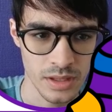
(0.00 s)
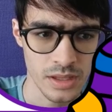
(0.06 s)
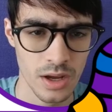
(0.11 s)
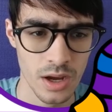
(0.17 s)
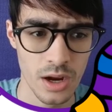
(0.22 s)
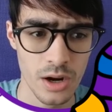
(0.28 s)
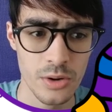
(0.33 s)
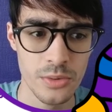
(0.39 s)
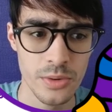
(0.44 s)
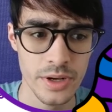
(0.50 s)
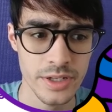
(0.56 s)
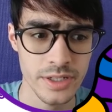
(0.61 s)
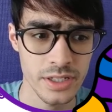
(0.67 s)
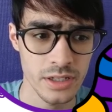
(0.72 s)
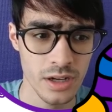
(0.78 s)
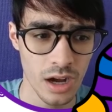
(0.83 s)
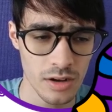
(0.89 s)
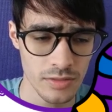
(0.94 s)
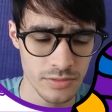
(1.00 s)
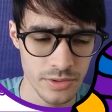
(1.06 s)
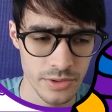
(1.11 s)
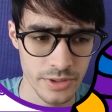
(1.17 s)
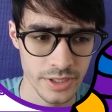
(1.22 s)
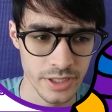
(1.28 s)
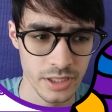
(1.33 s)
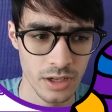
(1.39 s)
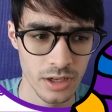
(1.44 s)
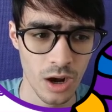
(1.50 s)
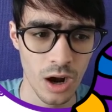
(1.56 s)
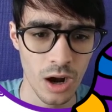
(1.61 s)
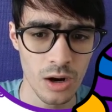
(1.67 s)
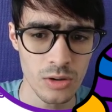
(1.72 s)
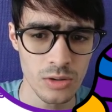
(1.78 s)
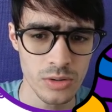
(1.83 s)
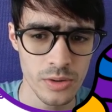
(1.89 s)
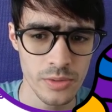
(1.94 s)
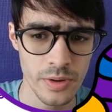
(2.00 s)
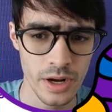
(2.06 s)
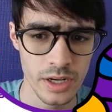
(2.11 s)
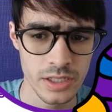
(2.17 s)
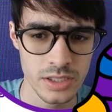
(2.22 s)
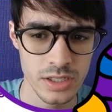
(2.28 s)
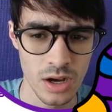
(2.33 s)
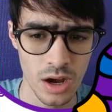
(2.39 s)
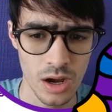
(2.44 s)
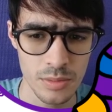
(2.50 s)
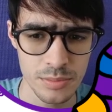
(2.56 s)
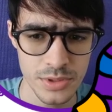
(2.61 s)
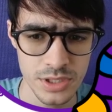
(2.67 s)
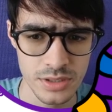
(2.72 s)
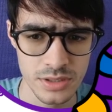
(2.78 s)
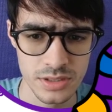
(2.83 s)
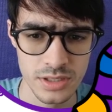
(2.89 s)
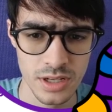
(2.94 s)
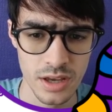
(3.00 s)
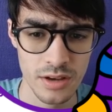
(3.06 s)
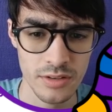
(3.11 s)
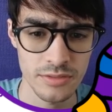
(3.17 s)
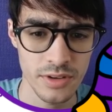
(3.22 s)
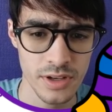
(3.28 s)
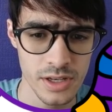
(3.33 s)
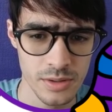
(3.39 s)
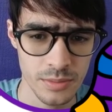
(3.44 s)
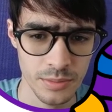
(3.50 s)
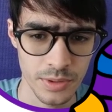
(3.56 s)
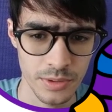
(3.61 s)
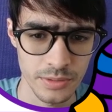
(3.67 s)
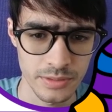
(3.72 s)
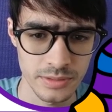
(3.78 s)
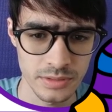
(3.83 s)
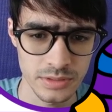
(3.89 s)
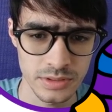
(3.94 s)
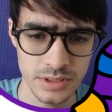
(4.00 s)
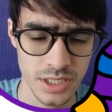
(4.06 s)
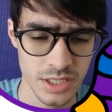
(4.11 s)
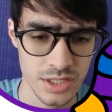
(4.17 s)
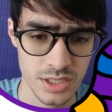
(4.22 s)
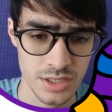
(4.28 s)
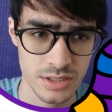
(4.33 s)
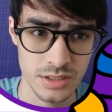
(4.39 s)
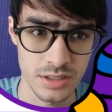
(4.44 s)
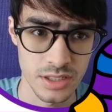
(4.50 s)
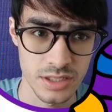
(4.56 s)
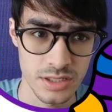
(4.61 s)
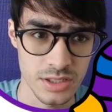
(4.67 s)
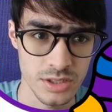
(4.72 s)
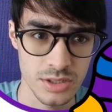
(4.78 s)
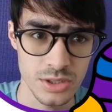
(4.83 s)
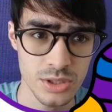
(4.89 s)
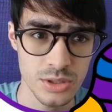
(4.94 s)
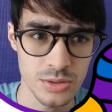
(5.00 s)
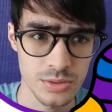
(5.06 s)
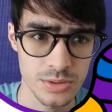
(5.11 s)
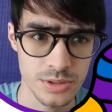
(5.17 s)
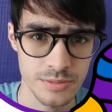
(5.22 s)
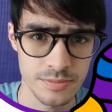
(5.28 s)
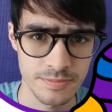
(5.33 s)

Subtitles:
already offering all correct options available. They just need to choose.